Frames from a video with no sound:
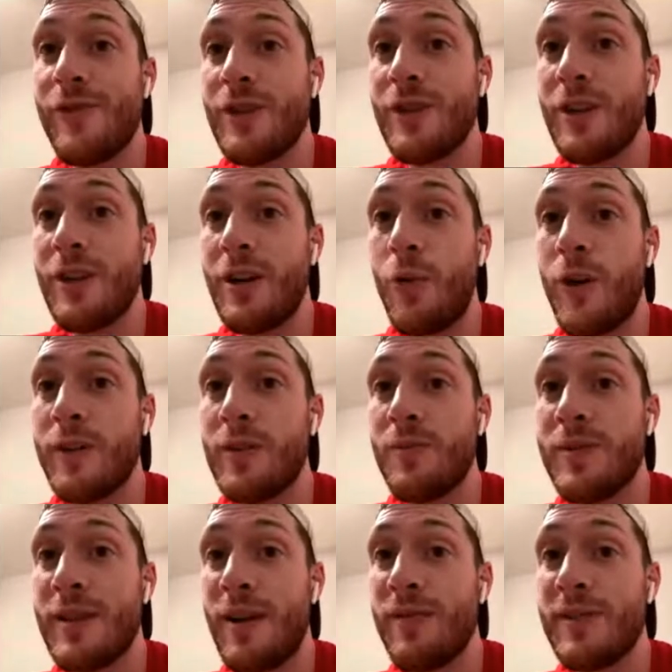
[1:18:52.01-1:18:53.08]
and the receivers are
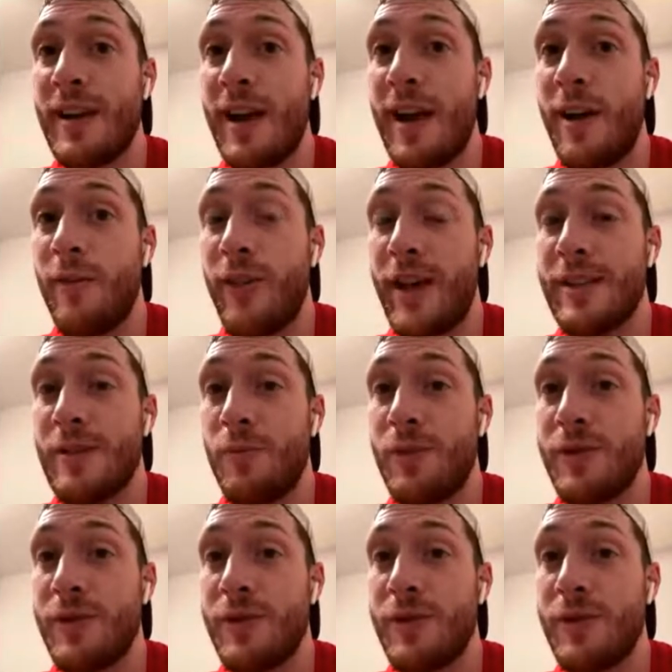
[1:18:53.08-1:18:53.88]
going to work themselves out.